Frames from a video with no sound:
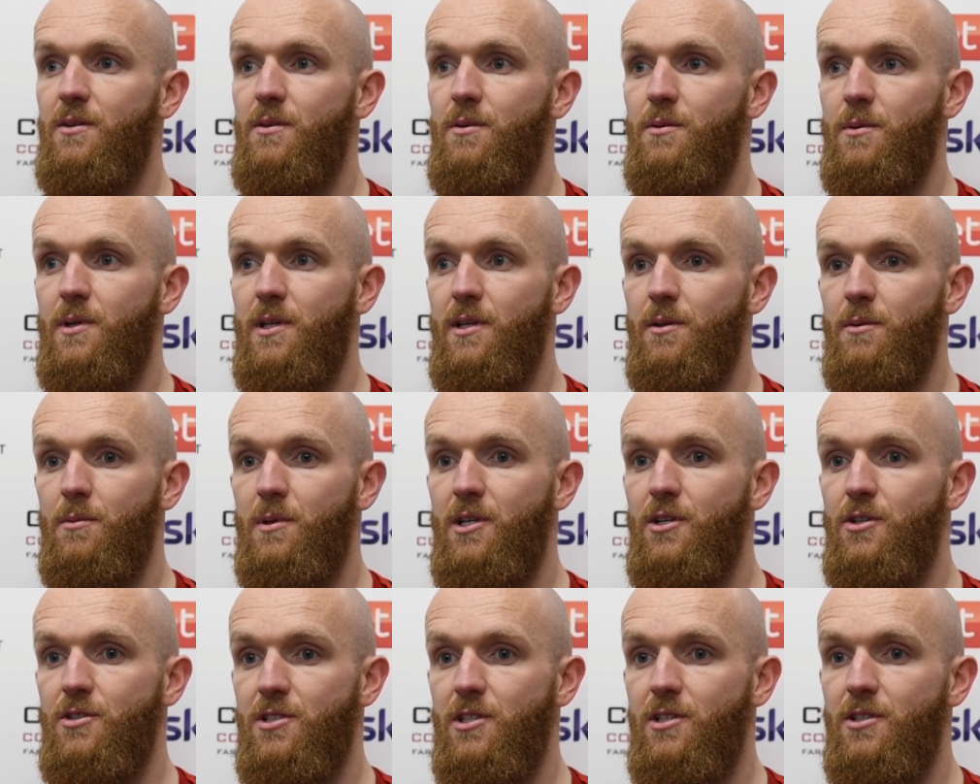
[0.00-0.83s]
We
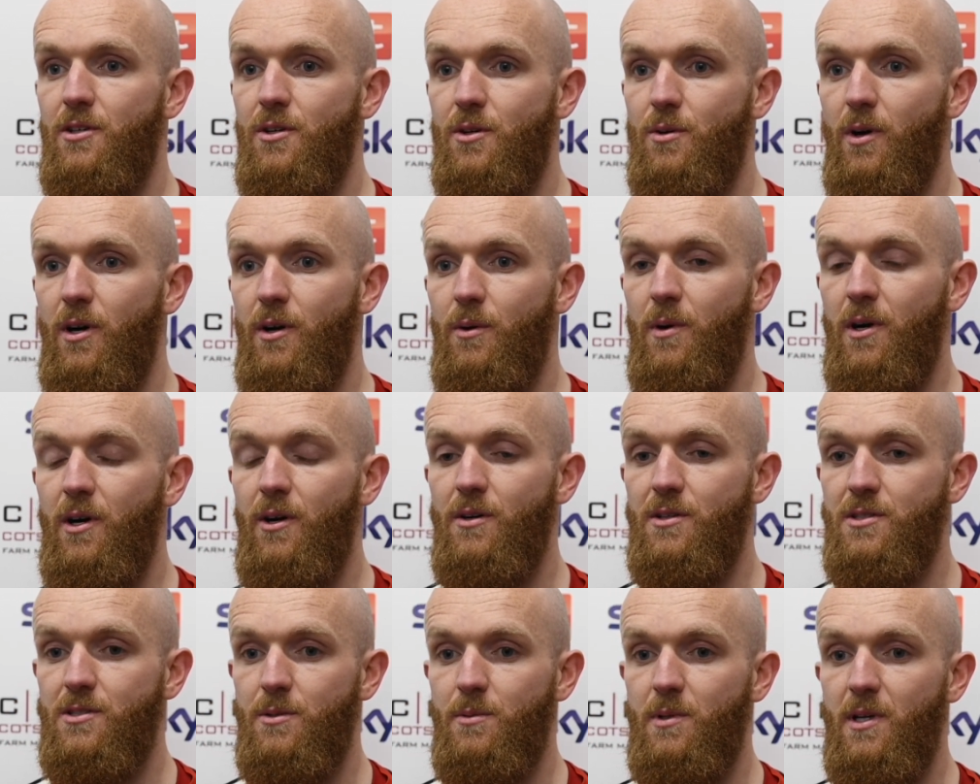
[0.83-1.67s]
usually do quite
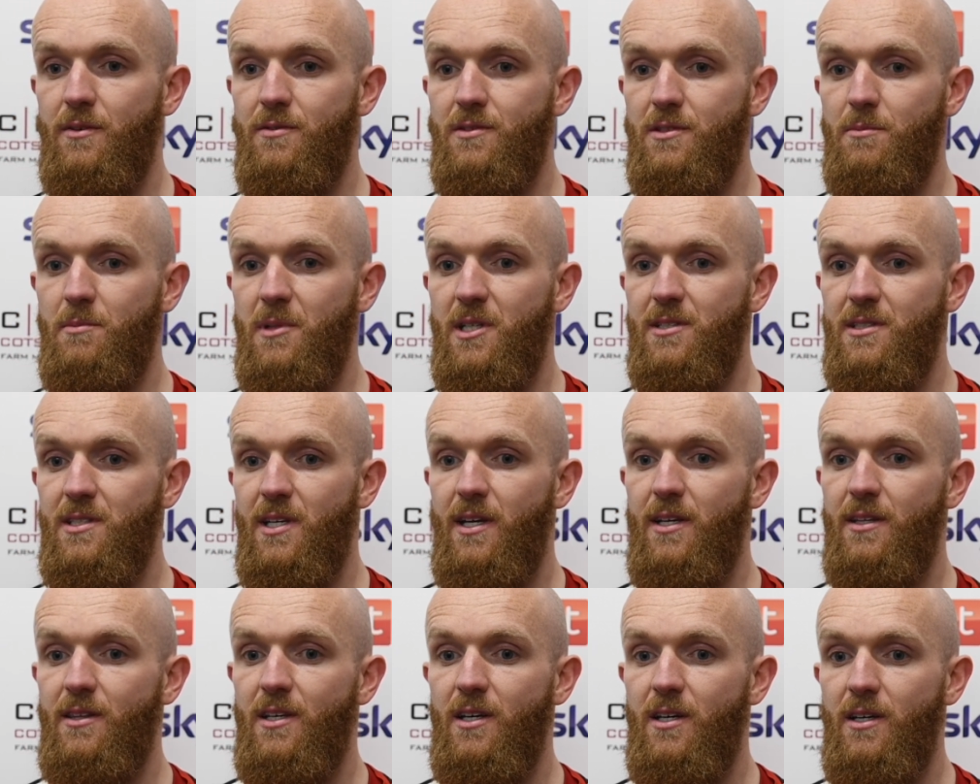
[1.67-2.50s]
well, so we have to
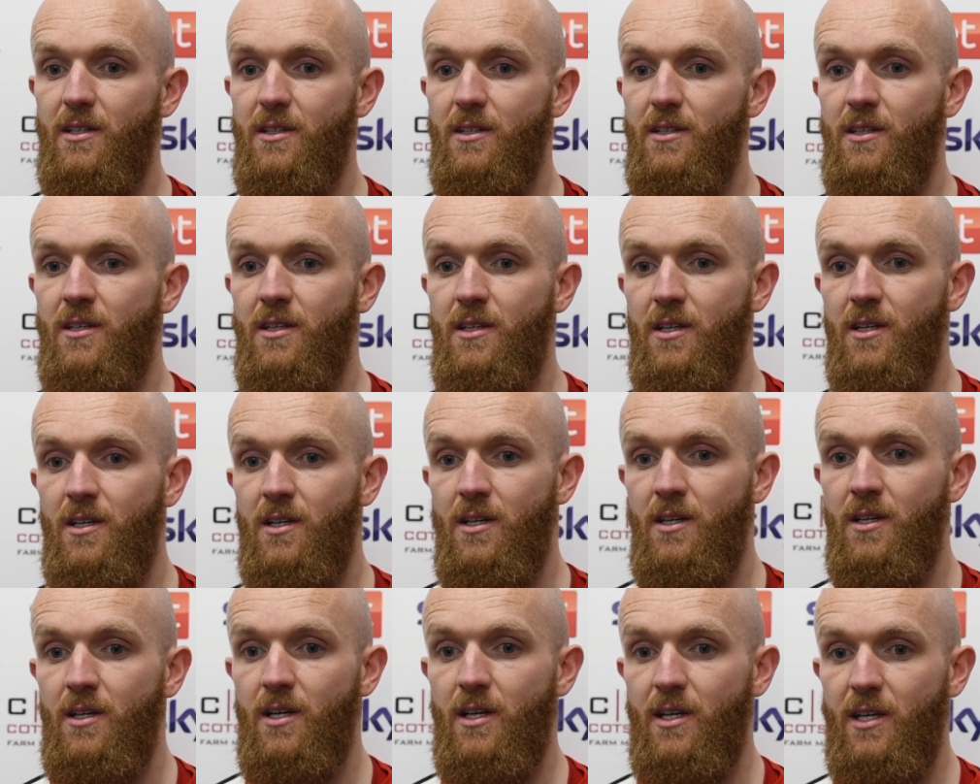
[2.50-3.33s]
maintain that
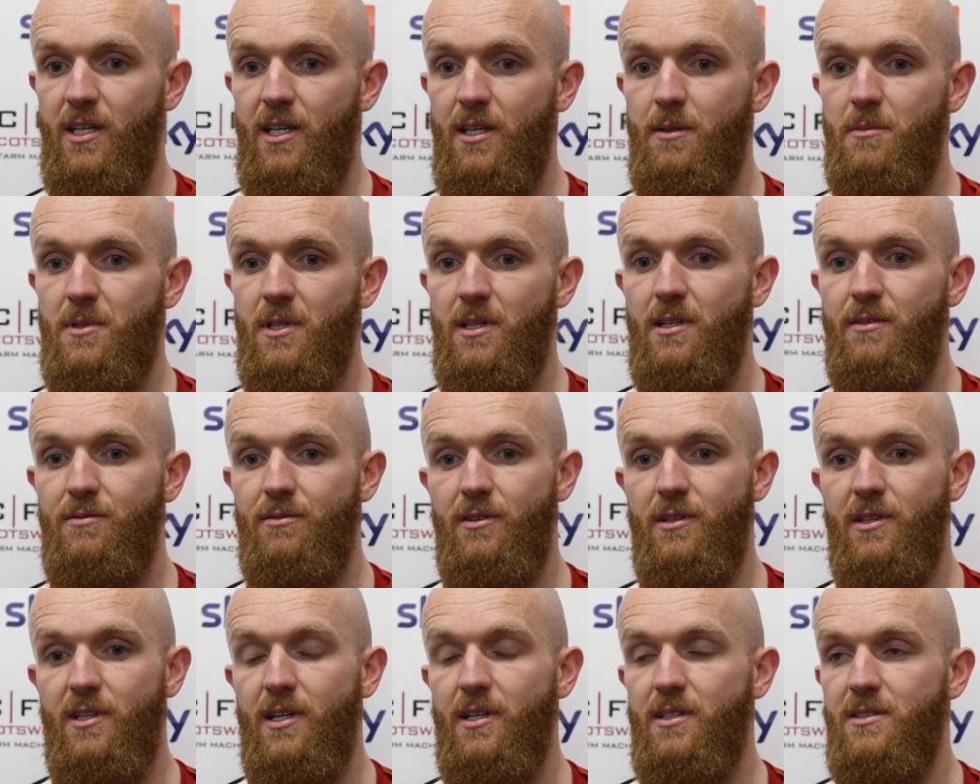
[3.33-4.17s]
and keep
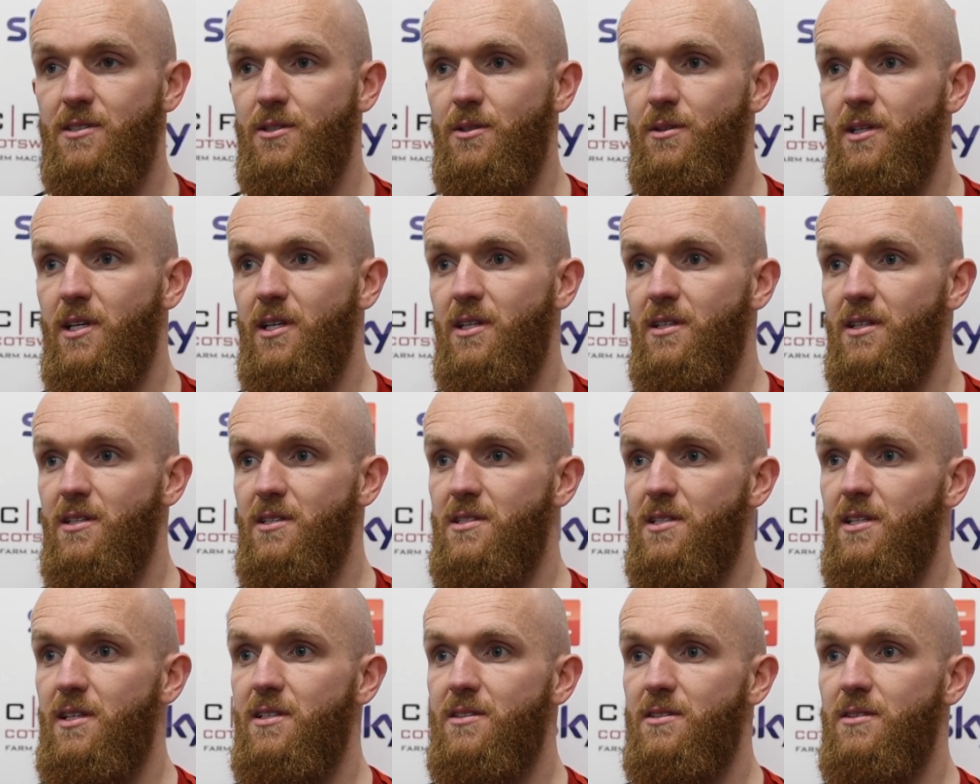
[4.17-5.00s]
delivering that until the end of the
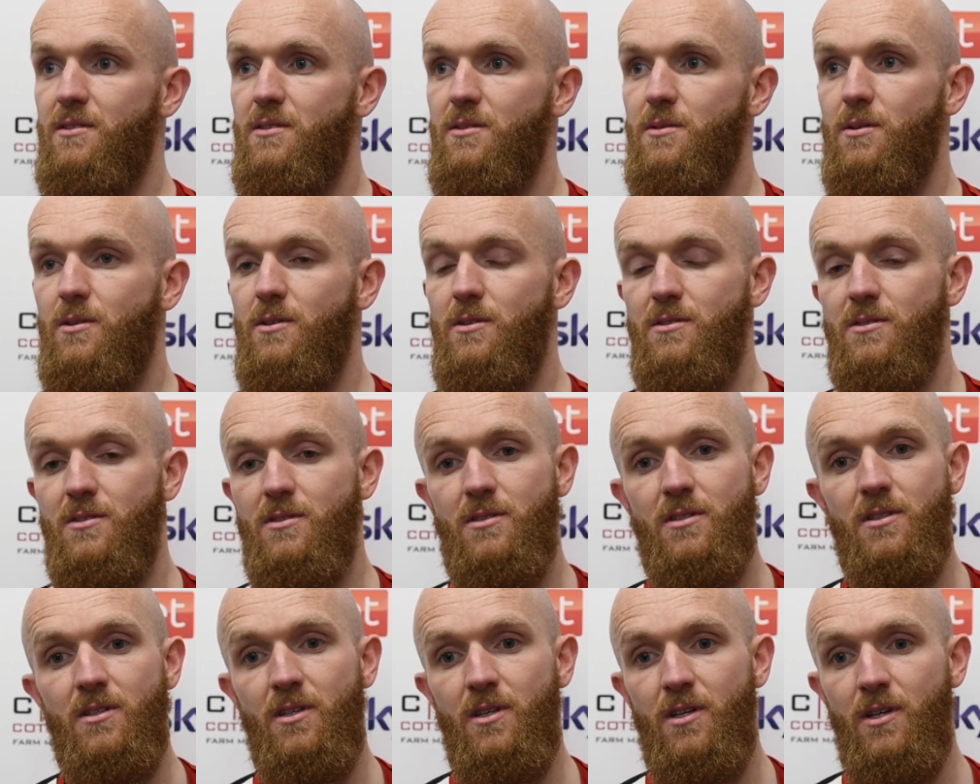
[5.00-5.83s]
season,
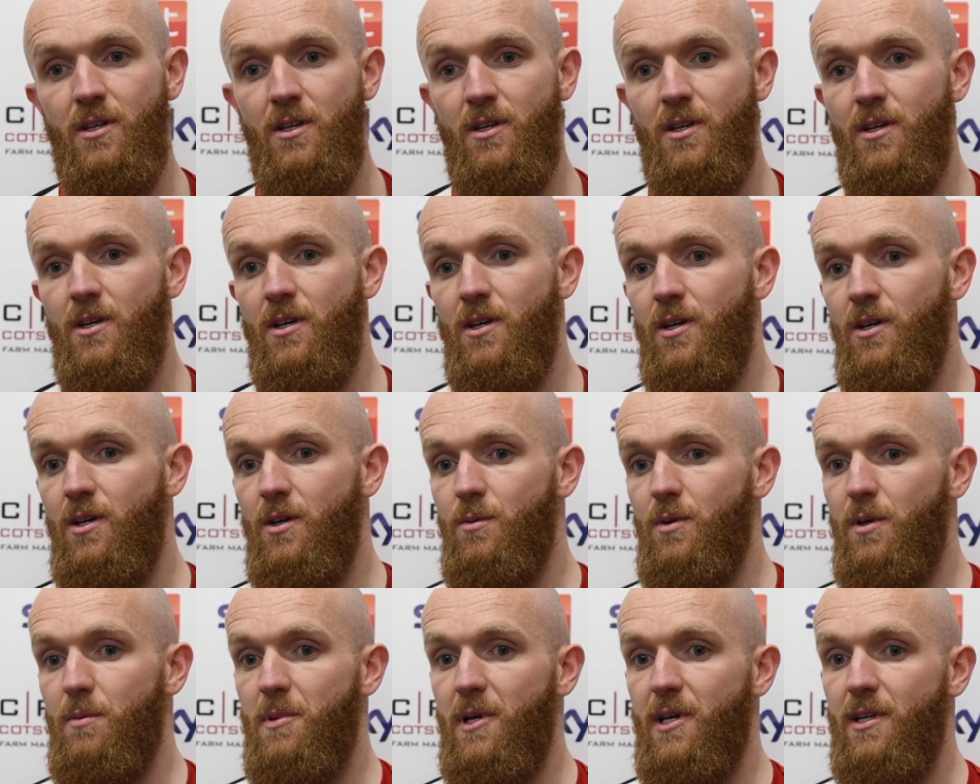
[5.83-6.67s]
because
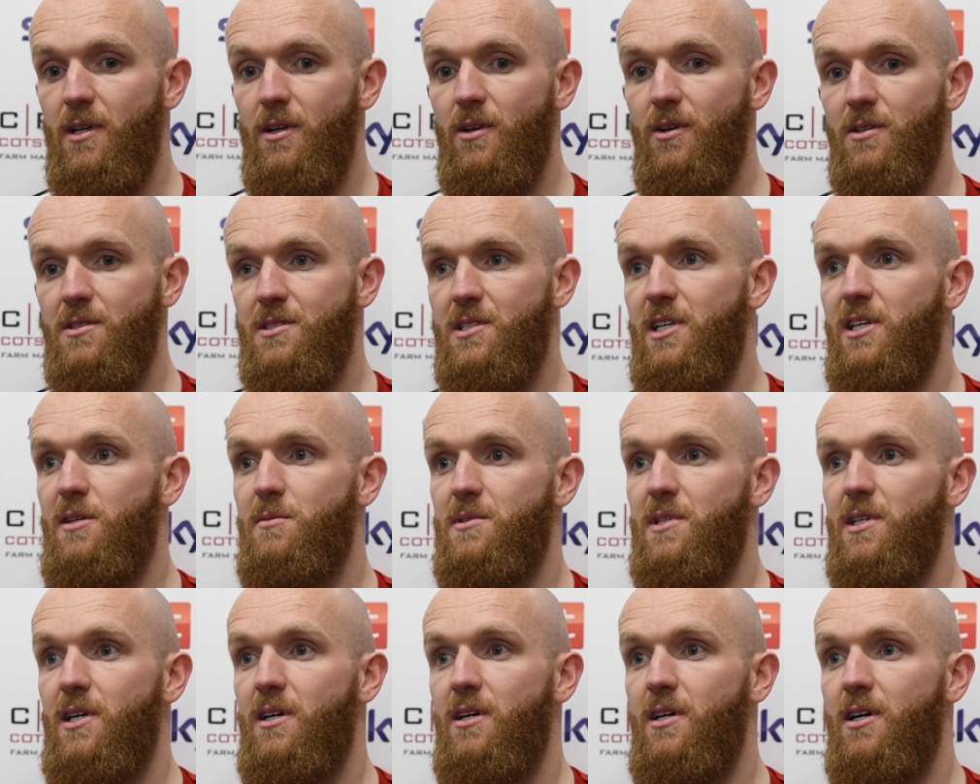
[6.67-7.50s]
we're playing a lot of teams
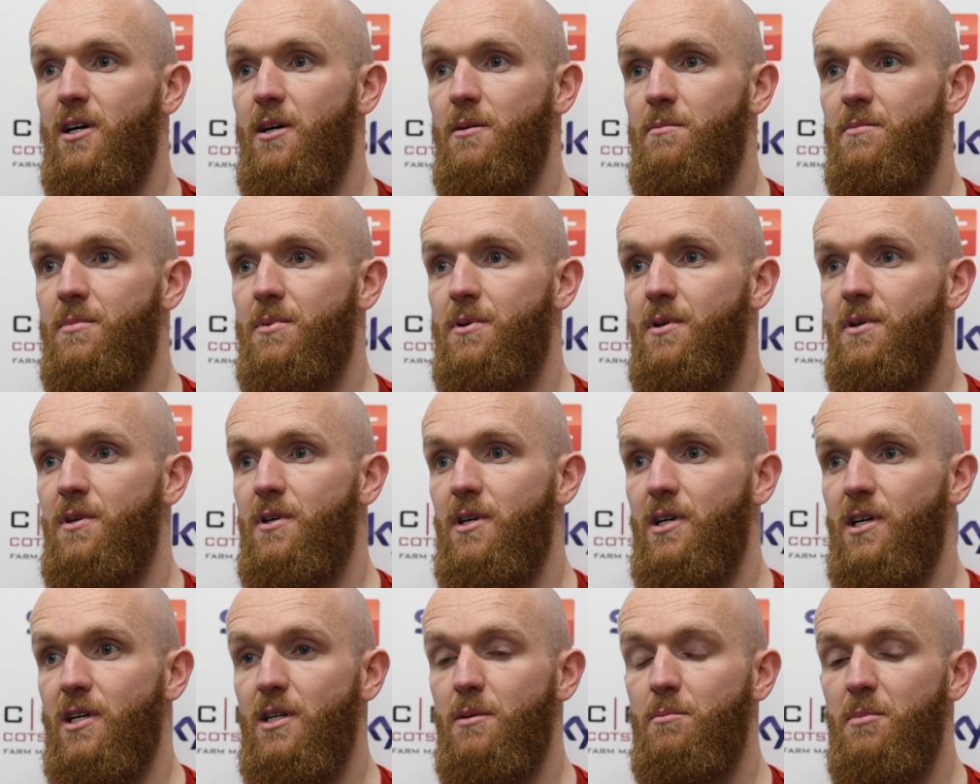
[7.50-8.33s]
that are up
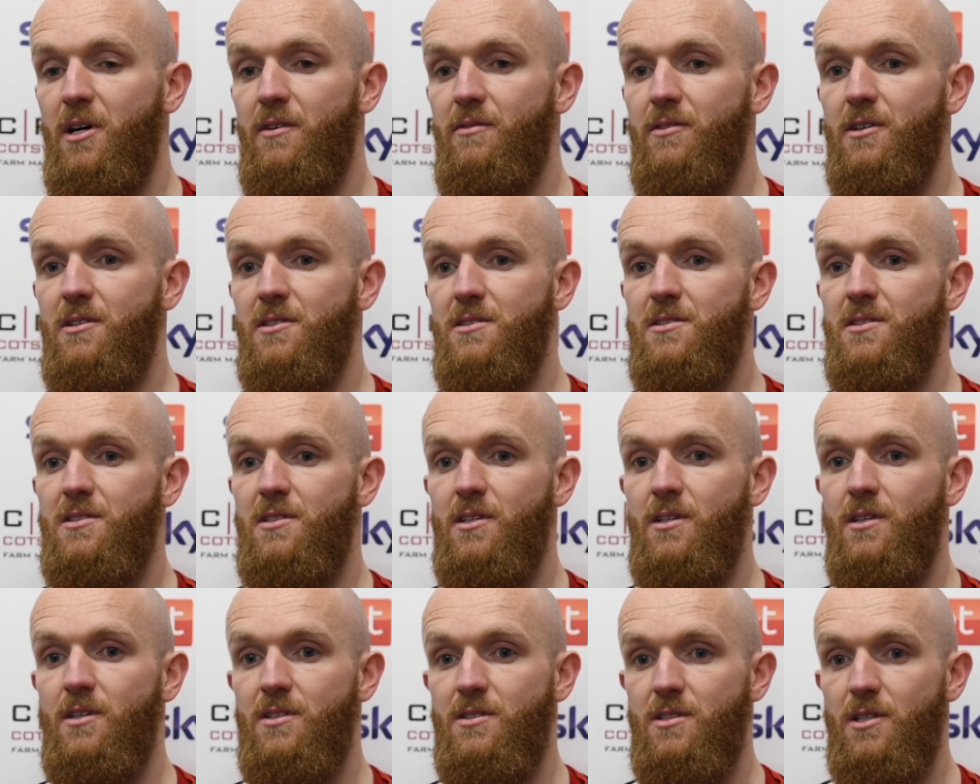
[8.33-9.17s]
and above us,
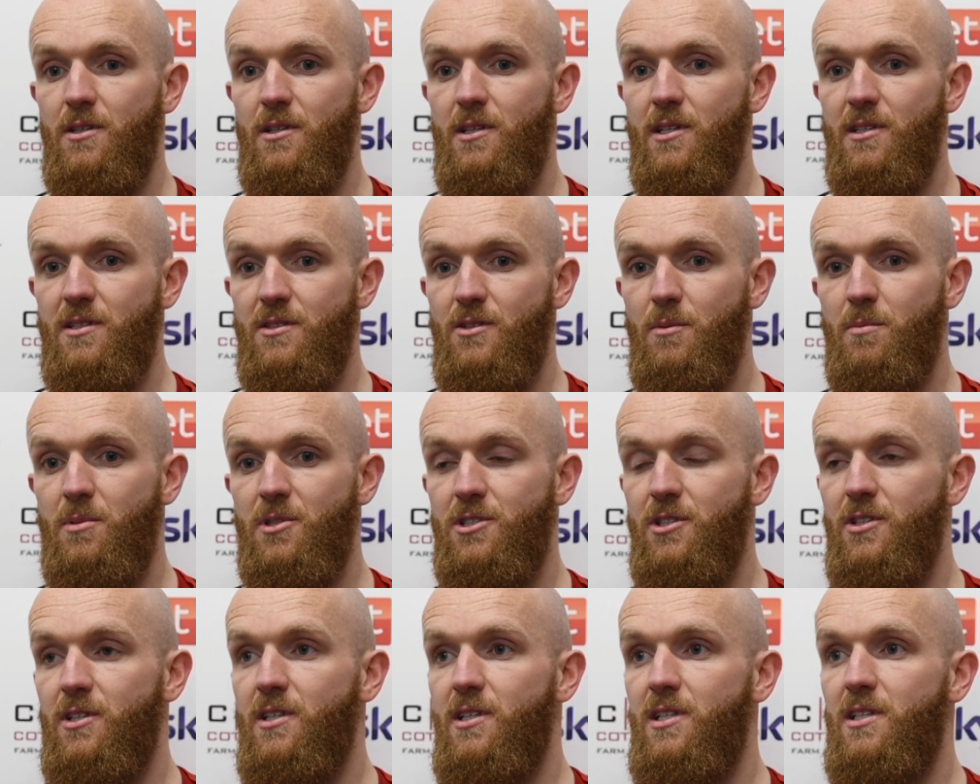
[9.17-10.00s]
so there's
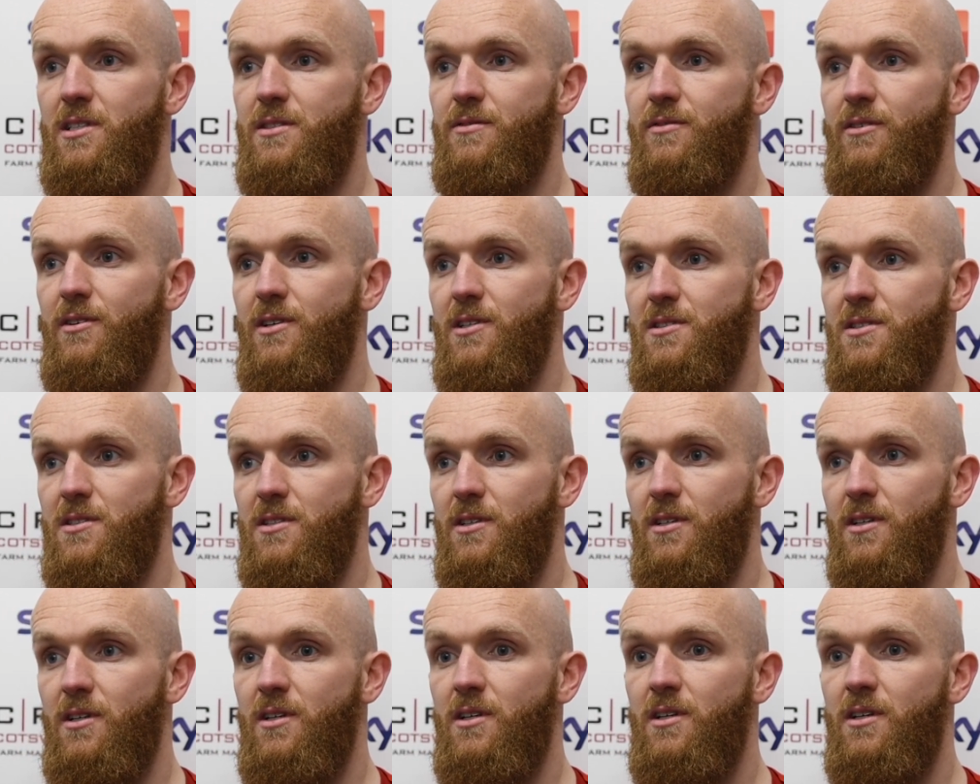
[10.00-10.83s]
opportunities for us
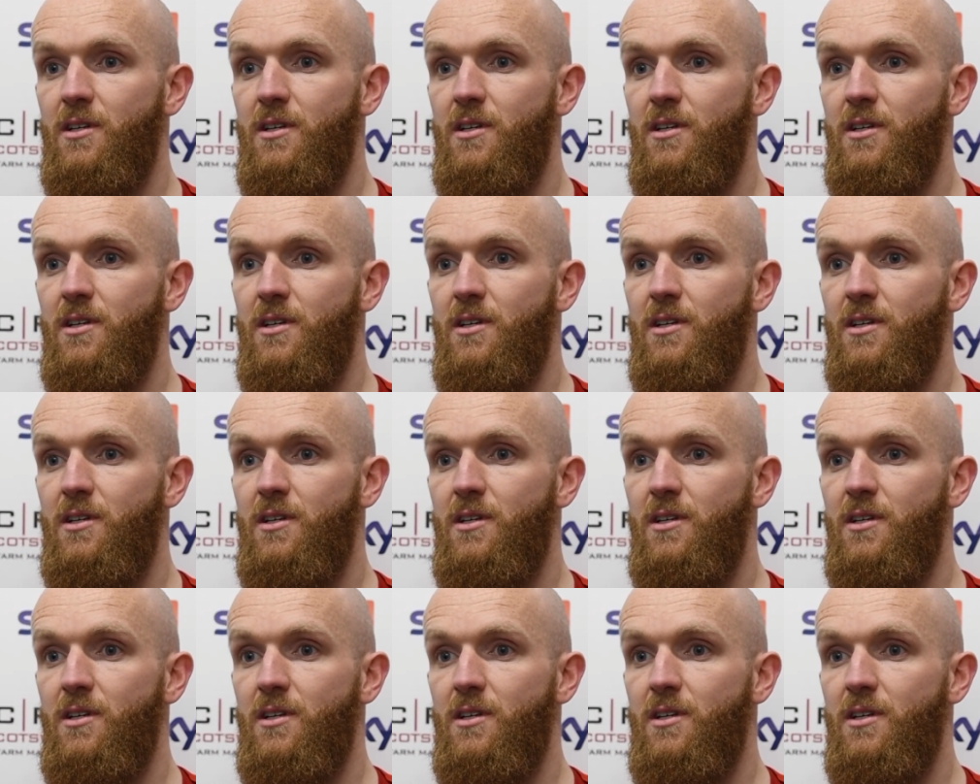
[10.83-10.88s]
to